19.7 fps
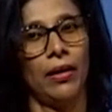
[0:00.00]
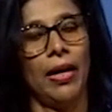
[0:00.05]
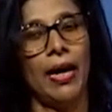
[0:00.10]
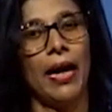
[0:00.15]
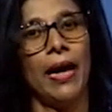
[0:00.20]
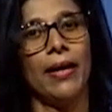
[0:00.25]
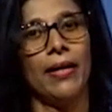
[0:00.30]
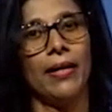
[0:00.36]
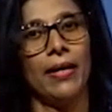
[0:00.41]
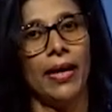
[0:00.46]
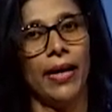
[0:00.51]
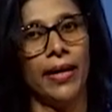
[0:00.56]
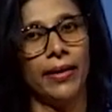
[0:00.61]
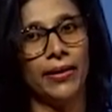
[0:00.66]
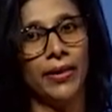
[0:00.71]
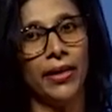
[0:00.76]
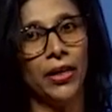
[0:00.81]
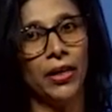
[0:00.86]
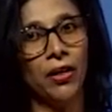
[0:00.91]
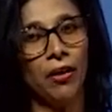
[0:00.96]
and at
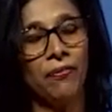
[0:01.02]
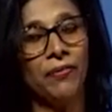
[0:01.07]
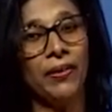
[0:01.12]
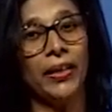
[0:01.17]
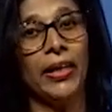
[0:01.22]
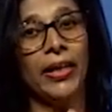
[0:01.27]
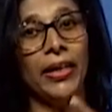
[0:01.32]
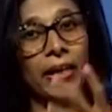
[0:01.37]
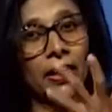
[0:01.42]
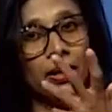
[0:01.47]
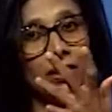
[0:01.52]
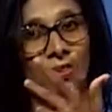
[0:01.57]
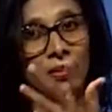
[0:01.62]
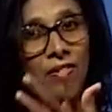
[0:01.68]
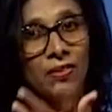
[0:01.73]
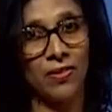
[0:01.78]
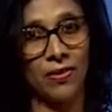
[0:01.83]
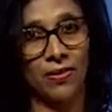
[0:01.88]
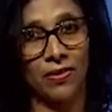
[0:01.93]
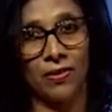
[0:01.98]
the end of each
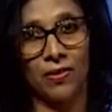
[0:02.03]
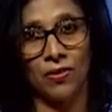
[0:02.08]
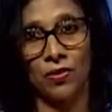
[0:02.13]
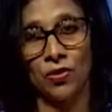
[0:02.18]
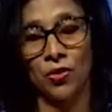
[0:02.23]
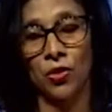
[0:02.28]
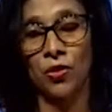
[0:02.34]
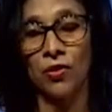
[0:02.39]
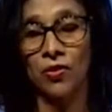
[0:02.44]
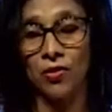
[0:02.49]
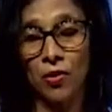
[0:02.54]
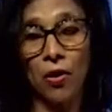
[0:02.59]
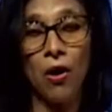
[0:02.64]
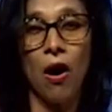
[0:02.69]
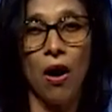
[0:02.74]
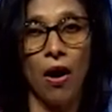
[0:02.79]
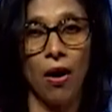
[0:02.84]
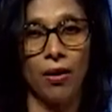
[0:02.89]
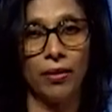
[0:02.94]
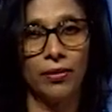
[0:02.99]

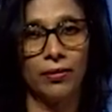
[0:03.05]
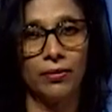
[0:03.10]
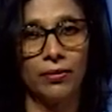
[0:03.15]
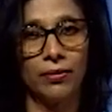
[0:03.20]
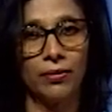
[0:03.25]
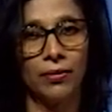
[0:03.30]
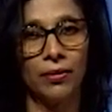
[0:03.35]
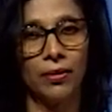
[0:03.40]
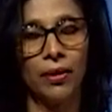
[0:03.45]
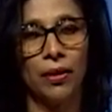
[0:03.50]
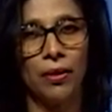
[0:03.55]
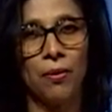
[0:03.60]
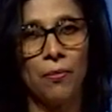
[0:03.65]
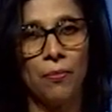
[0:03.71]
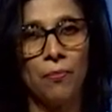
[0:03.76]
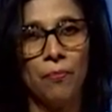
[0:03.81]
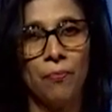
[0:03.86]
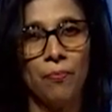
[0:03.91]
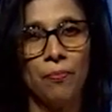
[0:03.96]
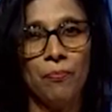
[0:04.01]
song,
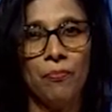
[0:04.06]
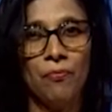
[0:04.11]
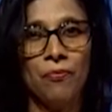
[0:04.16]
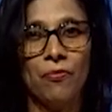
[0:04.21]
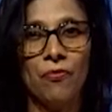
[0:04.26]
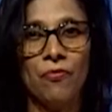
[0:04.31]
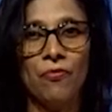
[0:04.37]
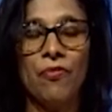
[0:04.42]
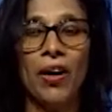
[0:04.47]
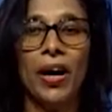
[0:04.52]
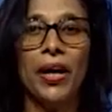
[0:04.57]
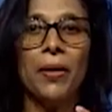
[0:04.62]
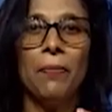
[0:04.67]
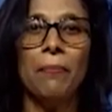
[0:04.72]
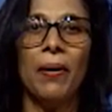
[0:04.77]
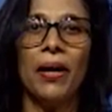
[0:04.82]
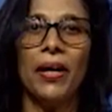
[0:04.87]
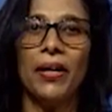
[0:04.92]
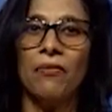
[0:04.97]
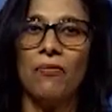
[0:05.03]
one
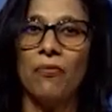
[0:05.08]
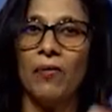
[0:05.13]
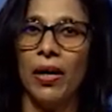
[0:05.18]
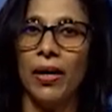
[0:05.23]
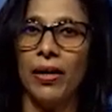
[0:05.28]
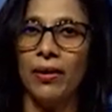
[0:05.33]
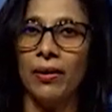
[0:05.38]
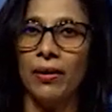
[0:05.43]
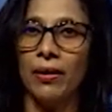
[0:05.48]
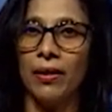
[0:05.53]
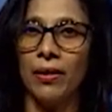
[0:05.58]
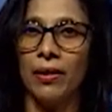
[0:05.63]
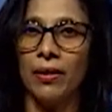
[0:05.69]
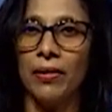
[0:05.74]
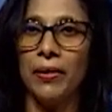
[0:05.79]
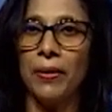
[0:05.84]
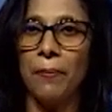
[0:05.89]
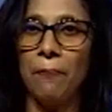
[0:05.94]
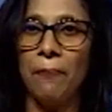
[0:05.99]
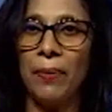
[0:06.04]
by one,
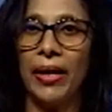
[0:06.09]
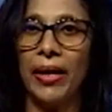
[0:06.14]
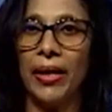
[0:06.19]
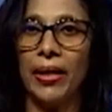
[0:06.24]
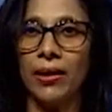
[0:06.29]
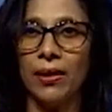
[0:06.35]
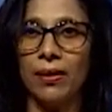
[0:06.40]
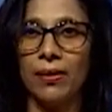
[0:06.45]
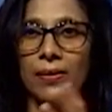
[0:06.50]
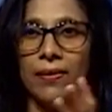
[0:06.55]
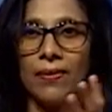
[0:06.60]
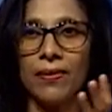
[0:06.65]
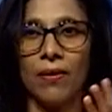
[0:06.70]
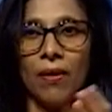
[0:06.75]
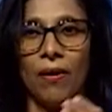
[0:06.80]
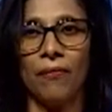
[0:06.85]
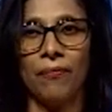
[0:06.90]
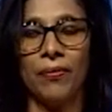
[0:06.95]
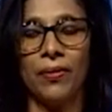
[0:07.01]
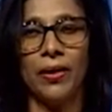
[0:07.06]
the petals
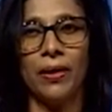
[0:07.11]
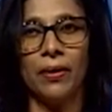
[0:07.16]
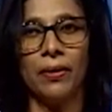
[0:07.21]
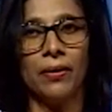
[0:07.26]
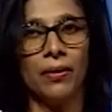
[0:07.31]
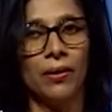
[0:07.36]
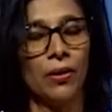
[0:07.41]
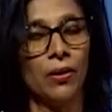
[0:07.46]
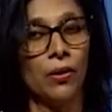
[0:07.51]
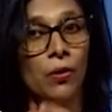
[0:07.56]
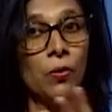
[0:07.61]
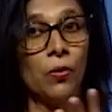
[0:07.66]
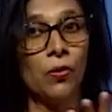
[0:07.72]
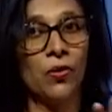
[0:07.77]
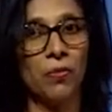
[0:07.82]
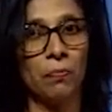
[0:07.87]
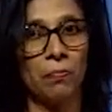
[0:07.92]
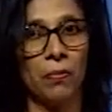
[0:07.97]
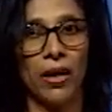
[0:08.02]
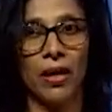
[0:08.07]
of the rose
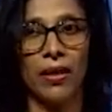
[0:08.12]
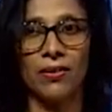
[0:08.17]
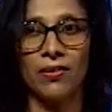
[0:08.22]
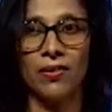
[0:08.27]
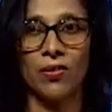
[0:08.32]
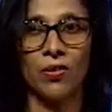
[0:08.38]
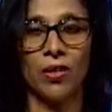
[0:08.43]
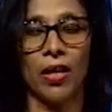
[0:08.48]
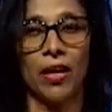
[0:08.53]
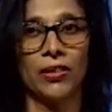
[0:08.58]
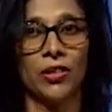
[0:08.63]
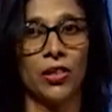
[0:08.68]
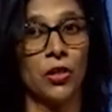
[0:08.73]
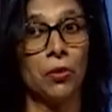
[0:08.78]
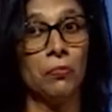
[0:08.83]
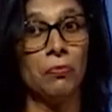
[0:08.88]
plant started to